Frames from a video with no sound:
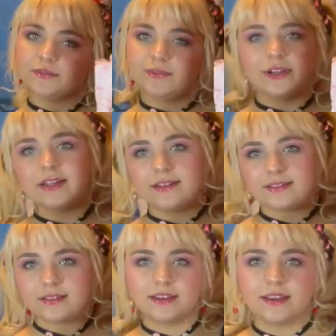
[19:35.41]
very
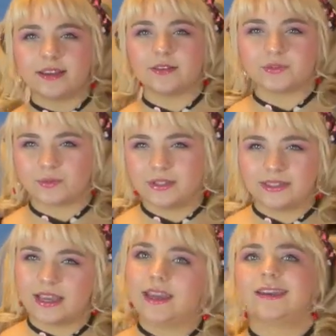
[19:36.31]
nicely and it was really
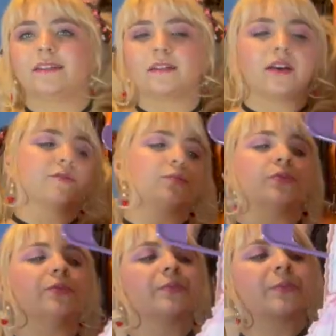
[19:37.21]
tight and
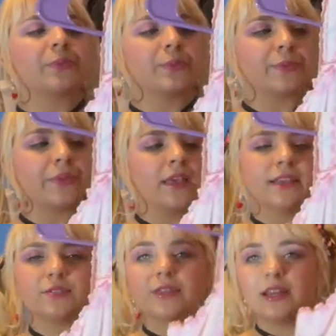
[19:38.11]
uncomfortable.
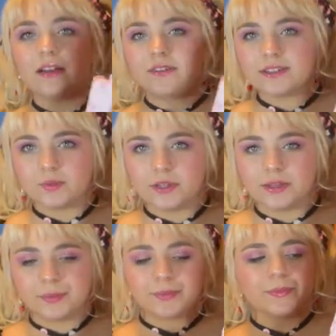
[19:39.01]
So then I got this one,
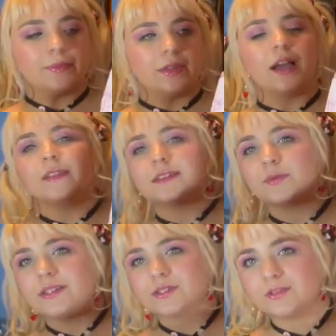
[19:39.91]
and this one
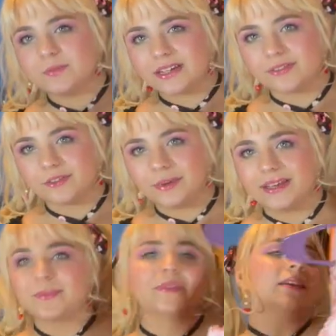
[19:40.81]
is too big for me.
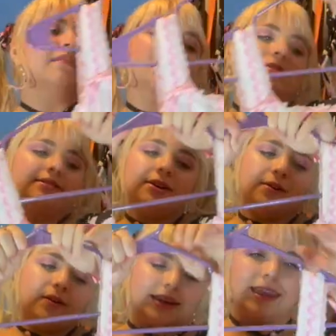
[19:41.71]

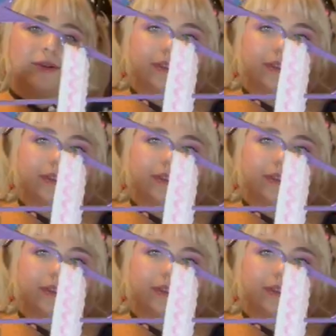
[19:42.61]
So I can't really